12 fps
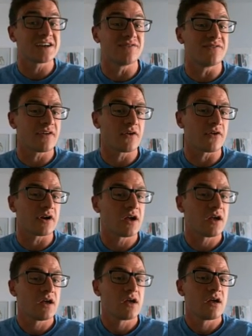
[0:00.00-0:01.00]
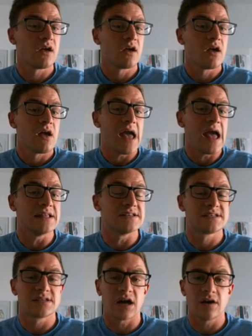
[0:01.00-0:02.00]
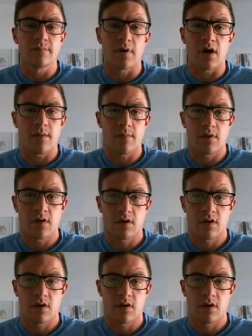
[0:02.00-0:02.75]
convert. And Sun Bum,